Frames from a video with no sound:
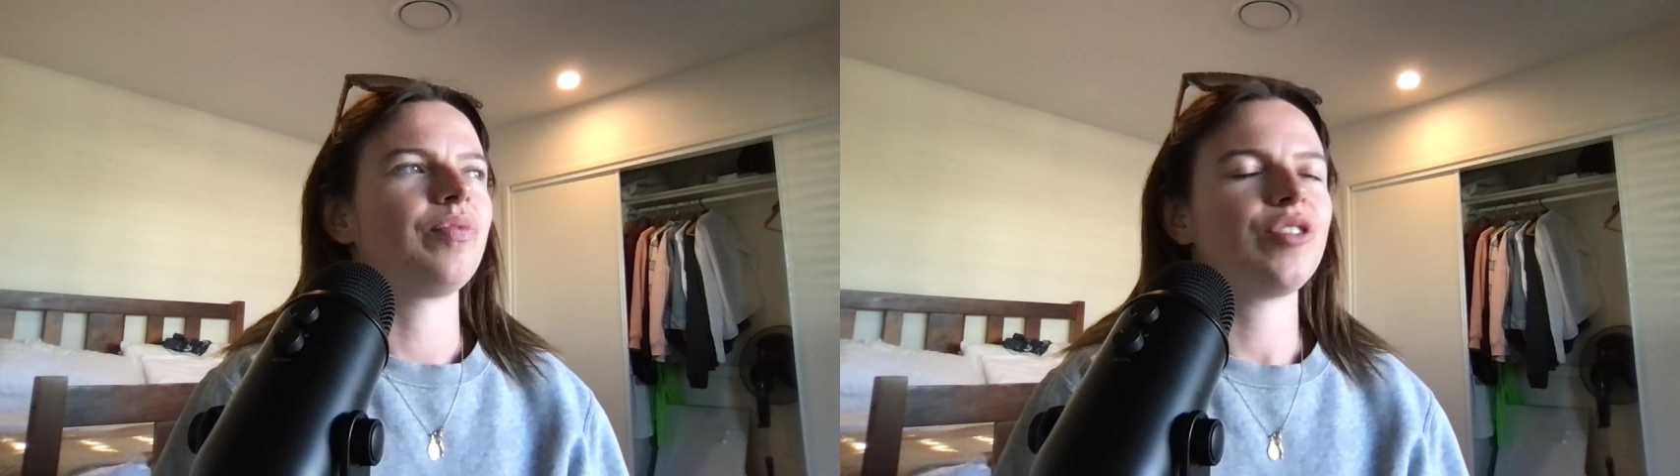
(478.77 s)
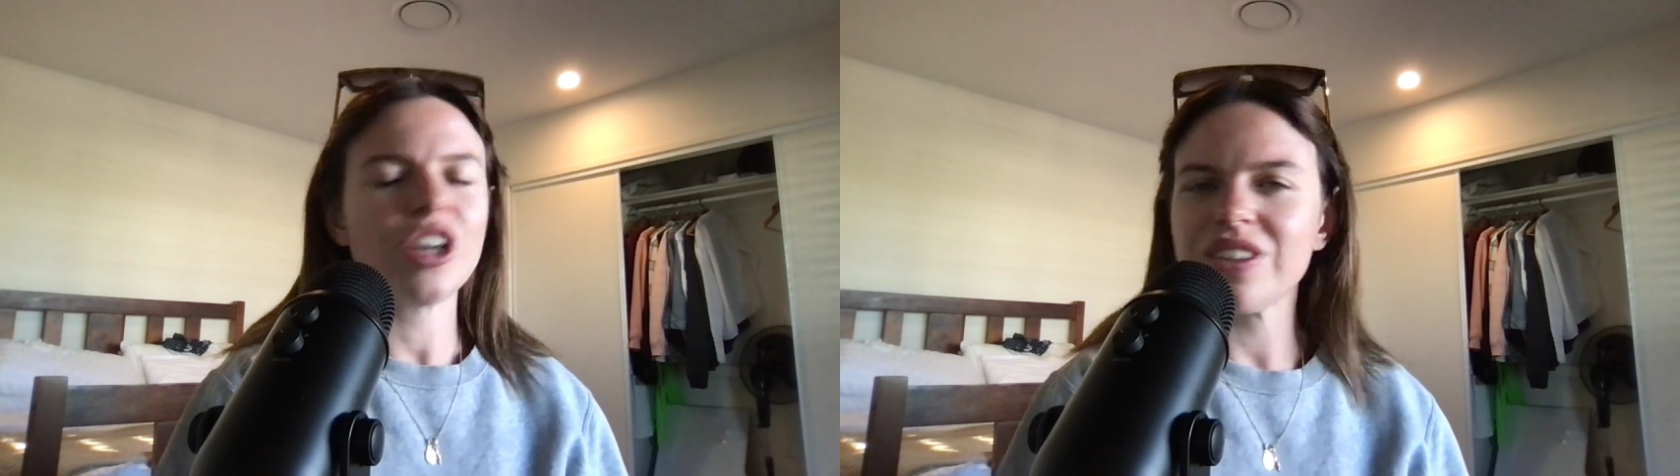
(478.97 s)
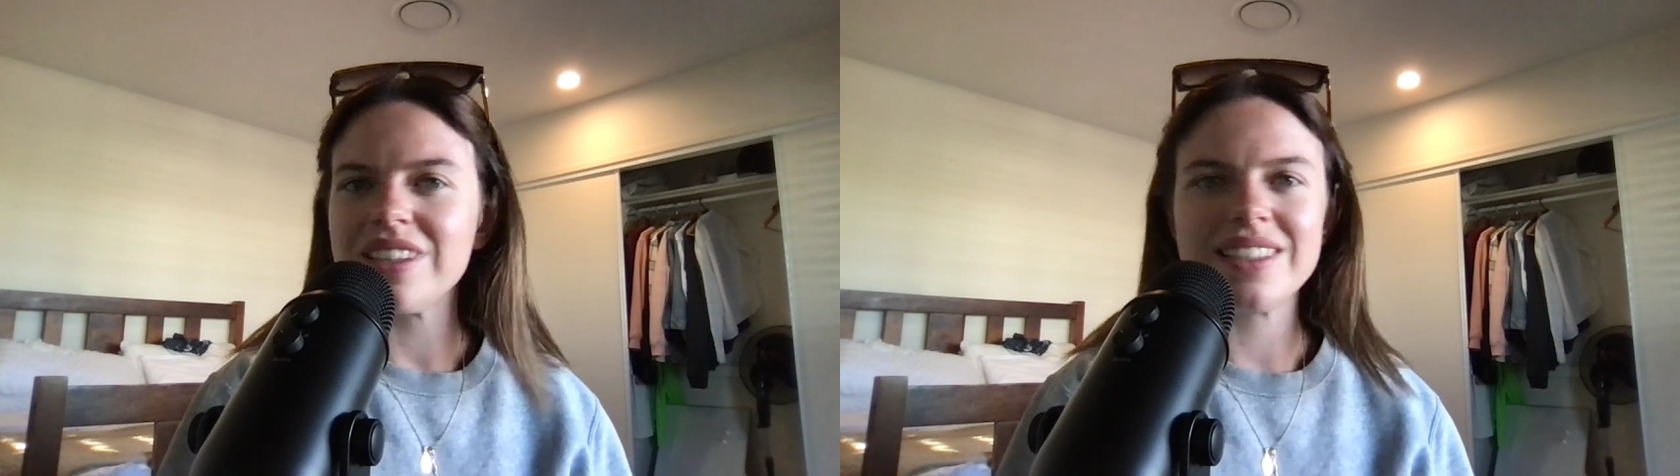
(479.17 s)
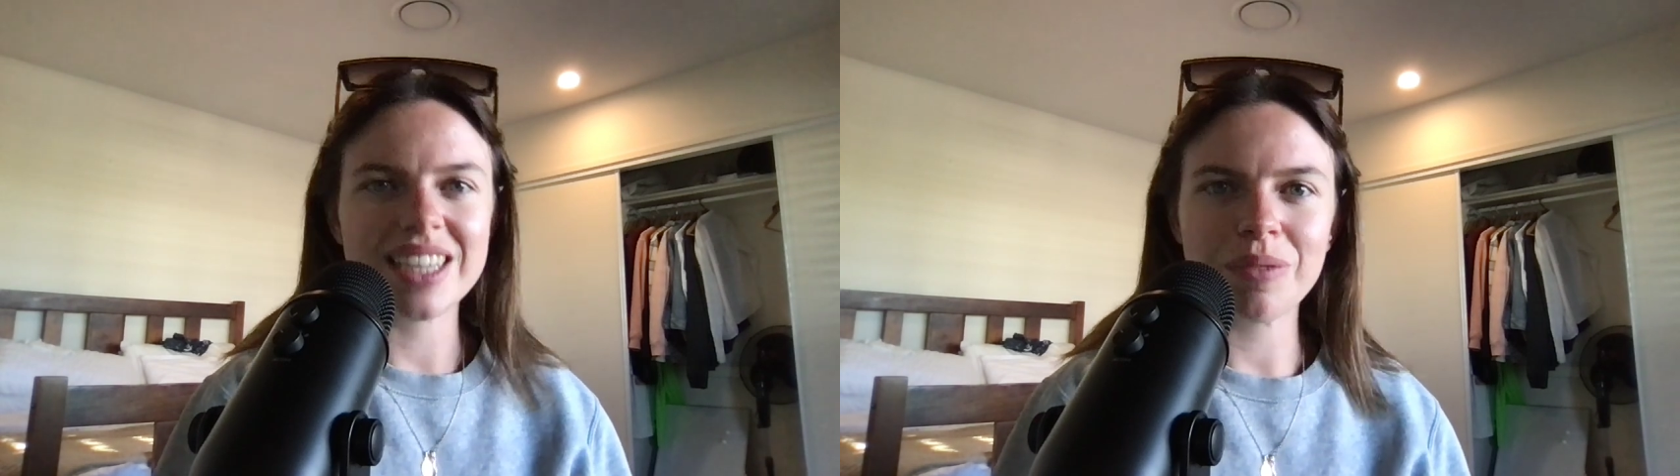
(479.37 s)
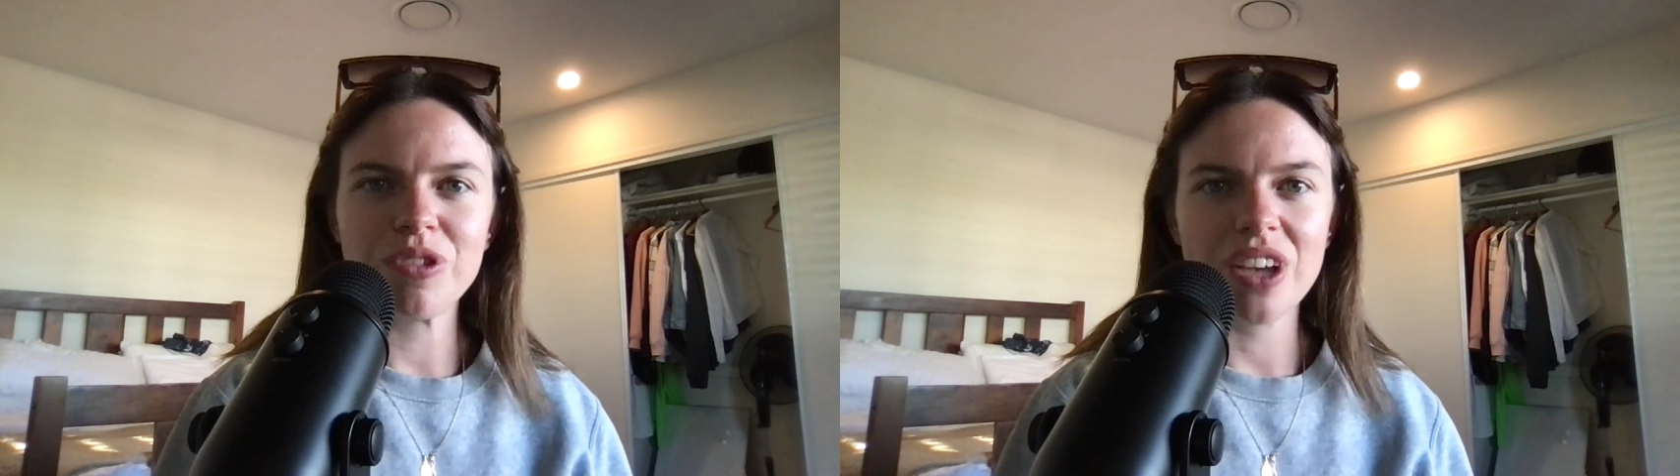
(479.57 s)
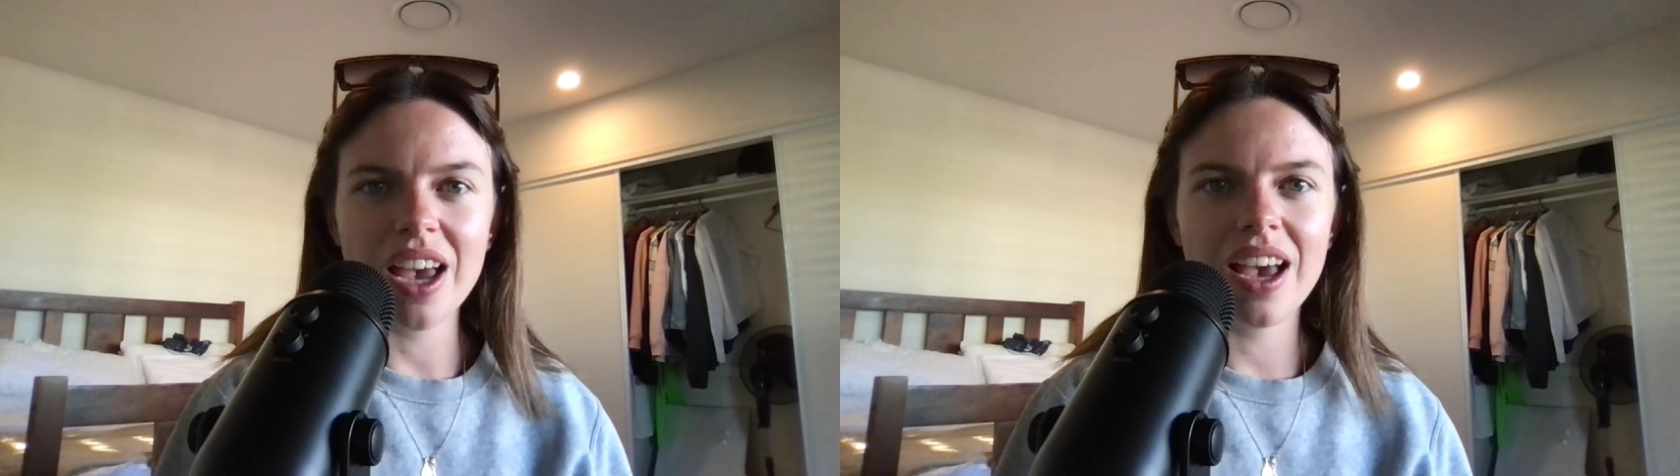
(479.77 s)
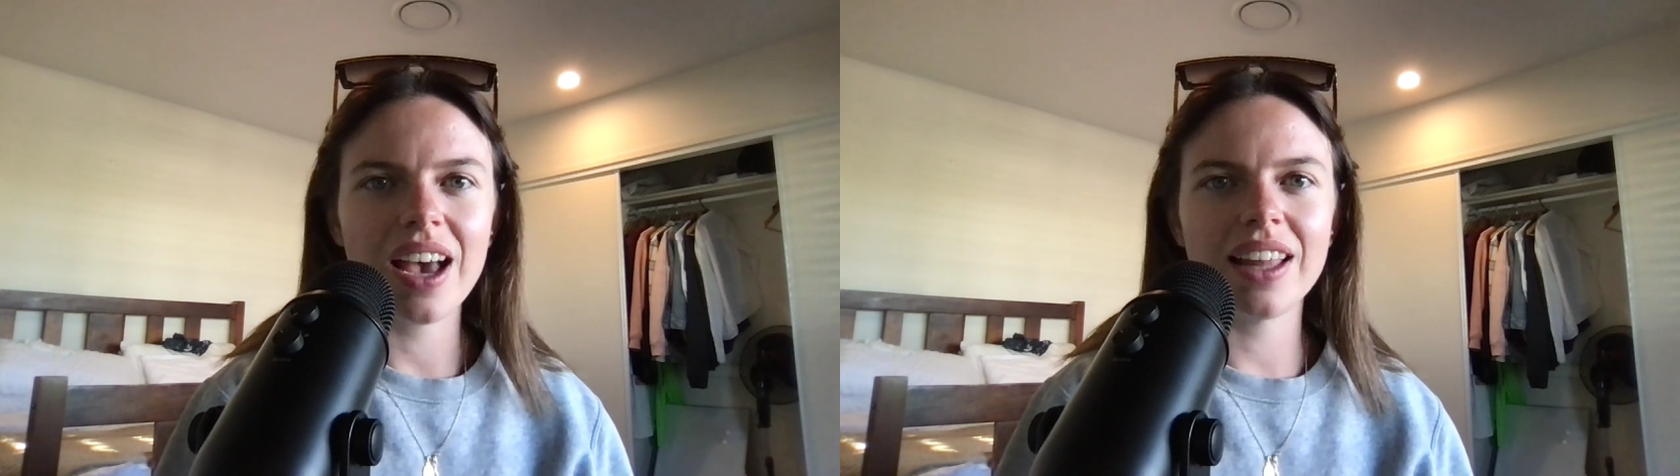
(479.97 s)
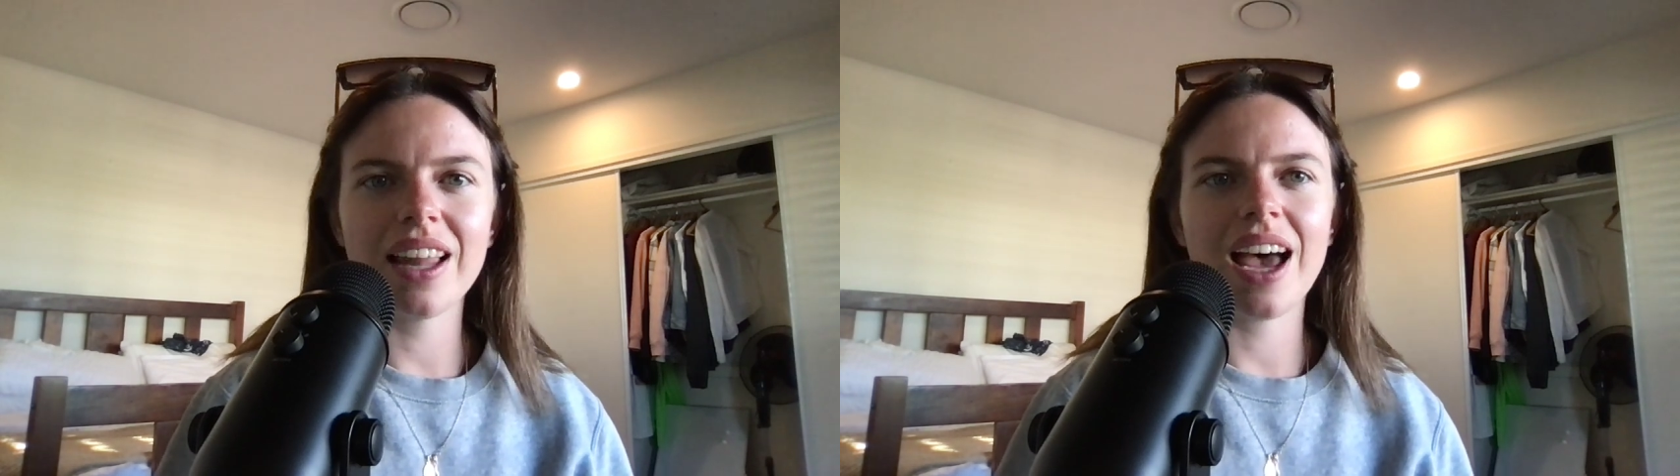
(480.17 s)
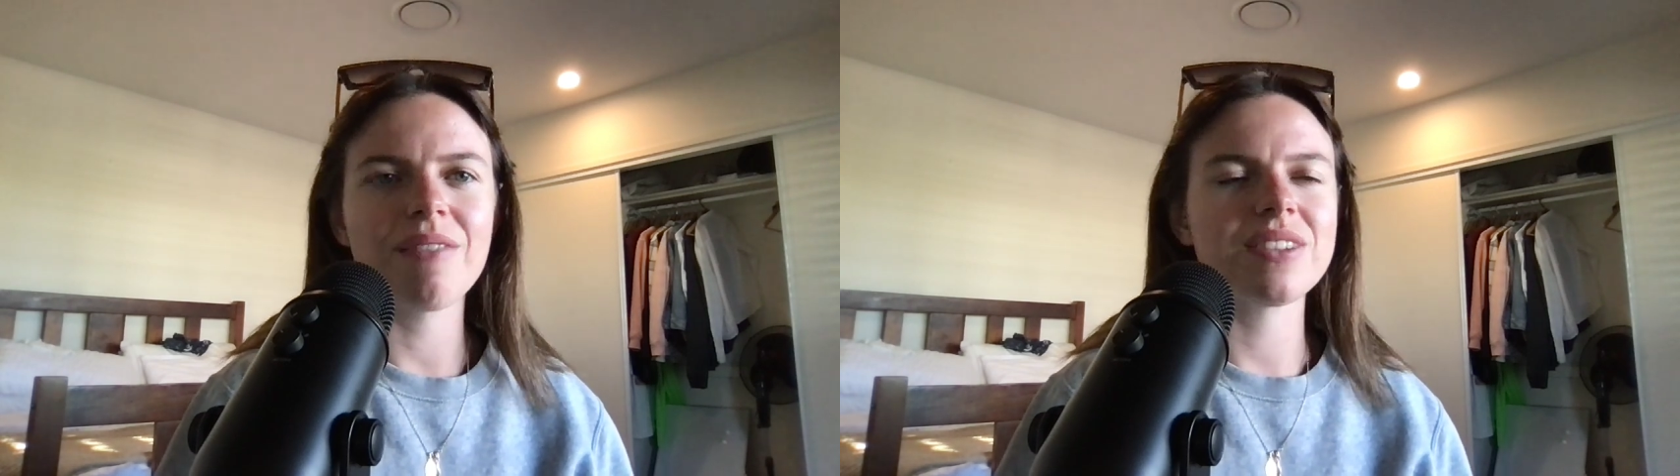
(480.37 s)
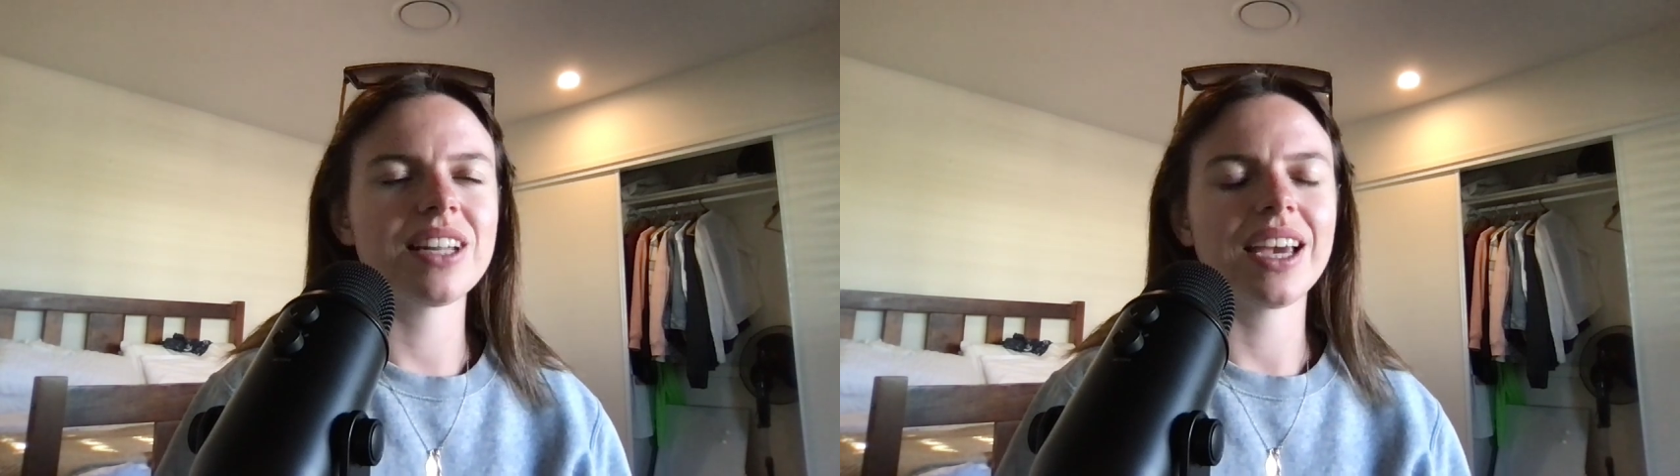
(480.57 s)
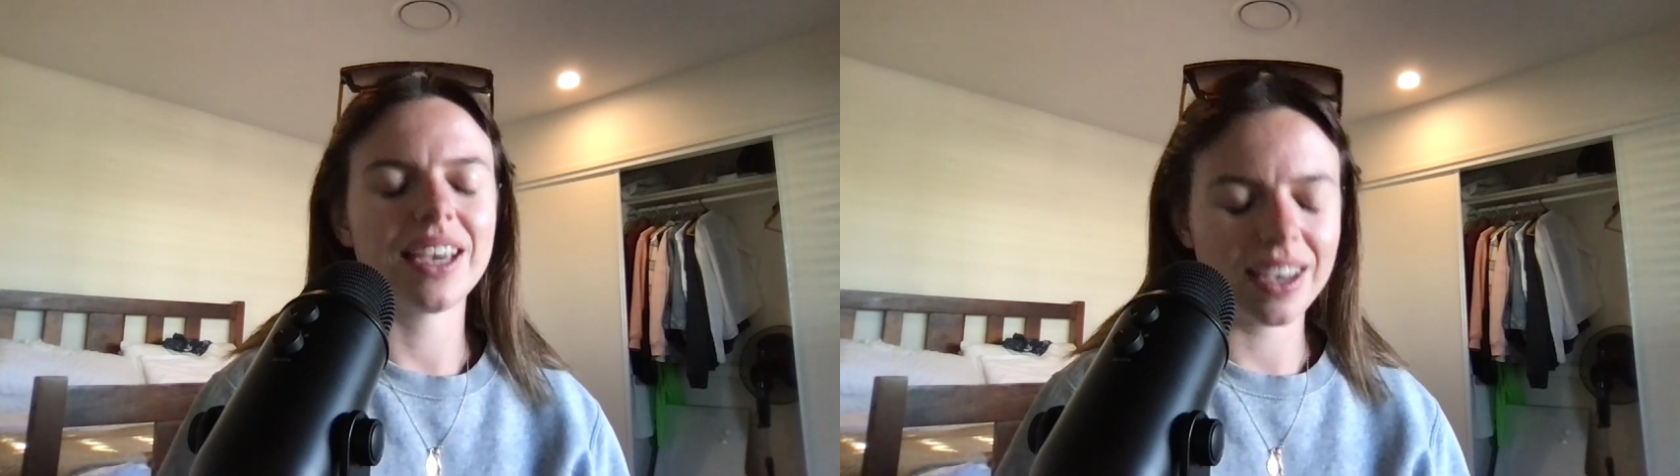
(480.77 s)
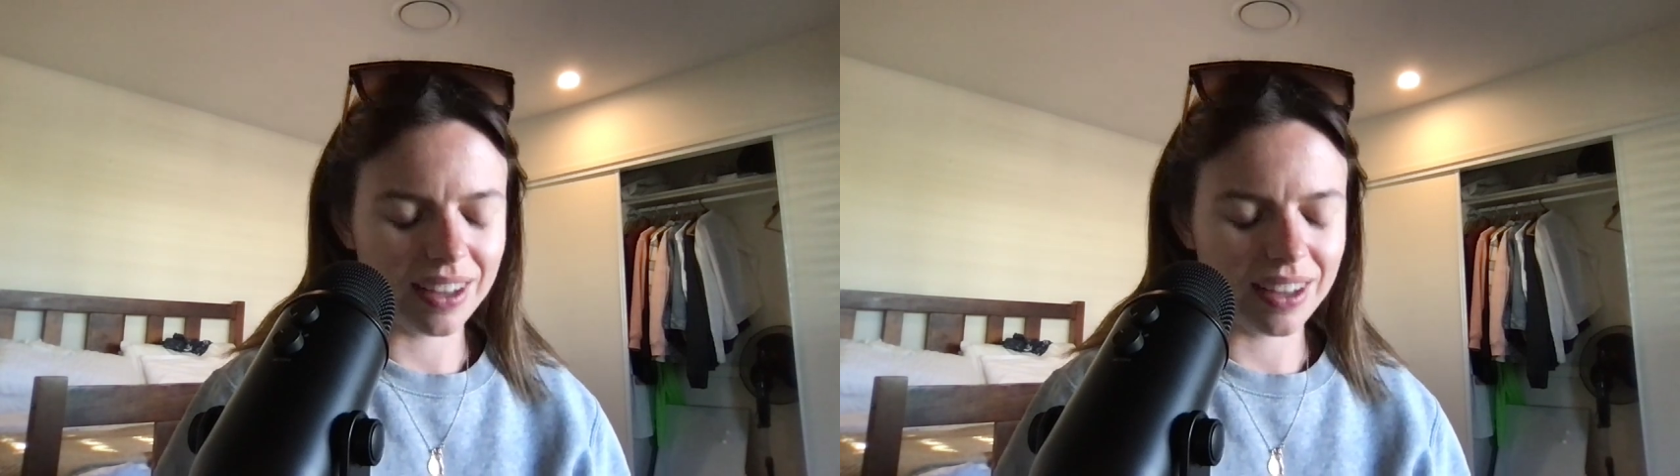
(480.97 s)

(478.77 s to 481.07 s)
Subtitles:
just the same shit. And I was like,